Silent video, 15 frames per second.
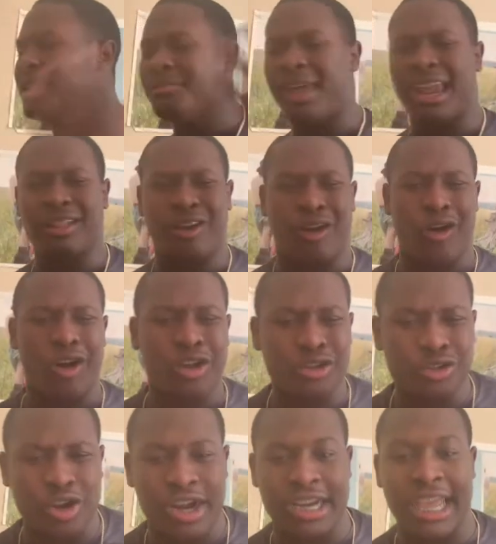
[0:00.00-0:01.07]
he made the
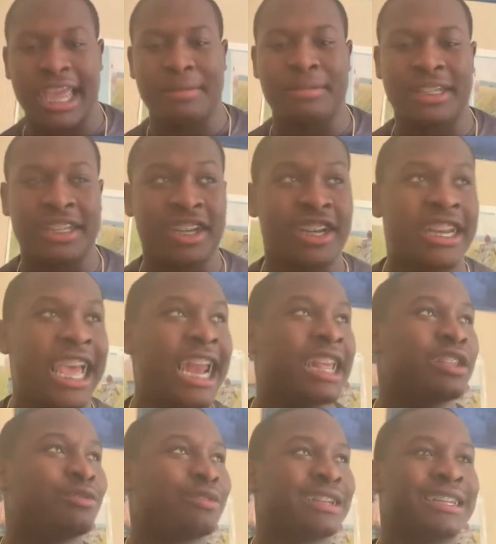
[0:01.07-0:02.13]
All-Star game this year, and that
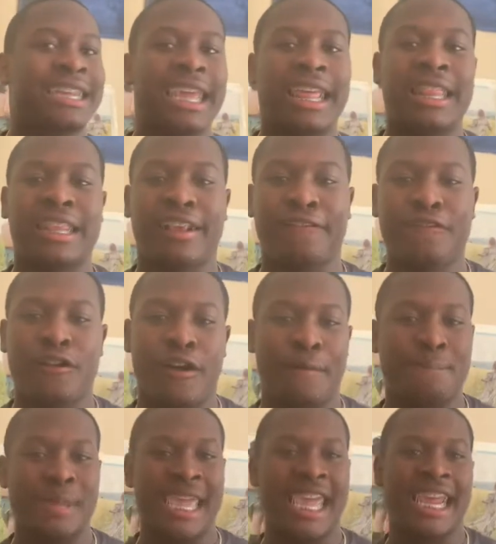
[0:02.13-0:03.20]
is ridiculous for a
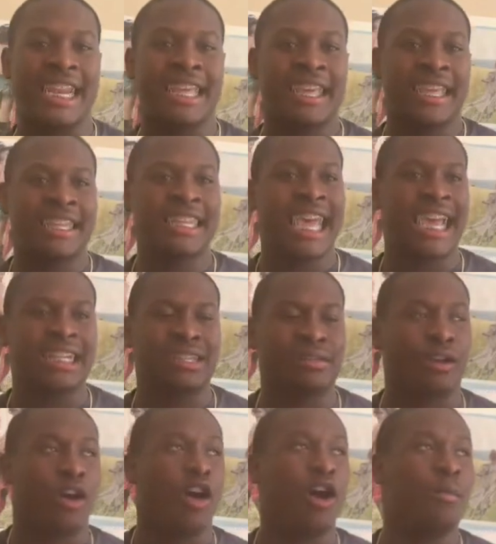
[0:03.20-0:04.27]
man that
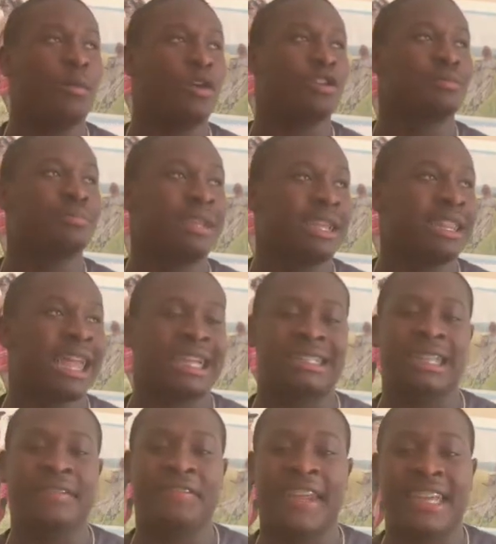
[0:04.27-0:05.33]
should almost be, like
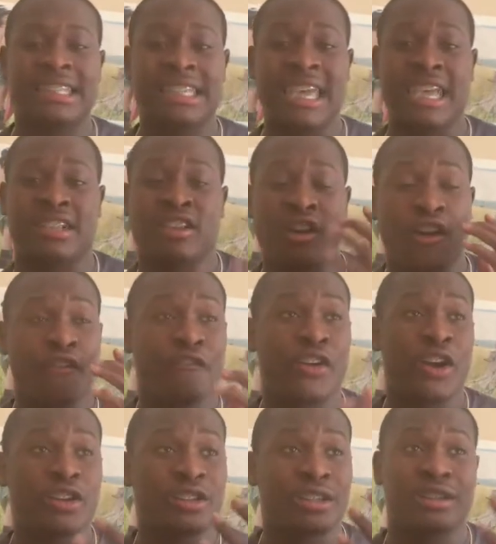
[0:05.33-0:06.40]
Stephen A says,
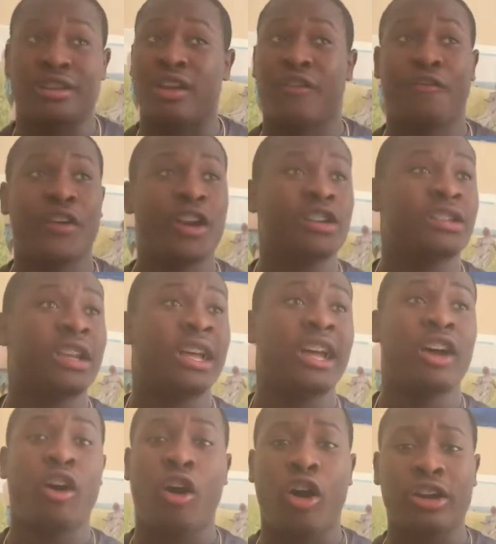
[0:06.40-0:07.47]
first
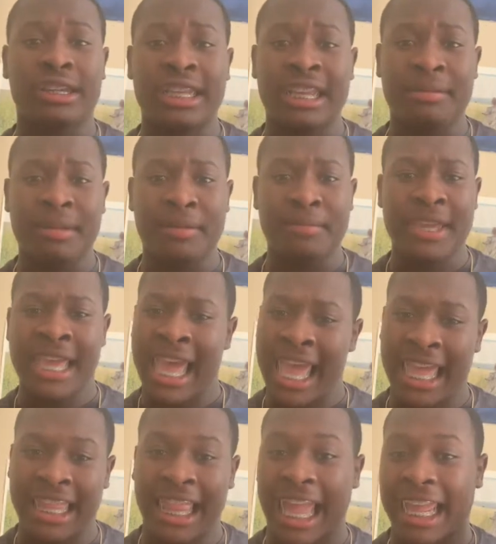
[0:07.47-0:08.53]
all-team
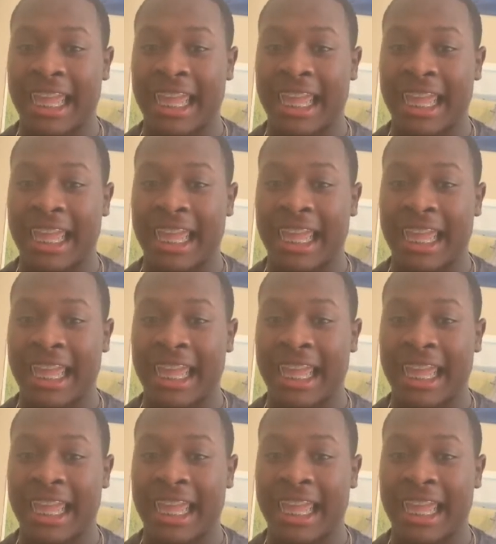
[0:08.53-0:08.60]
NBA.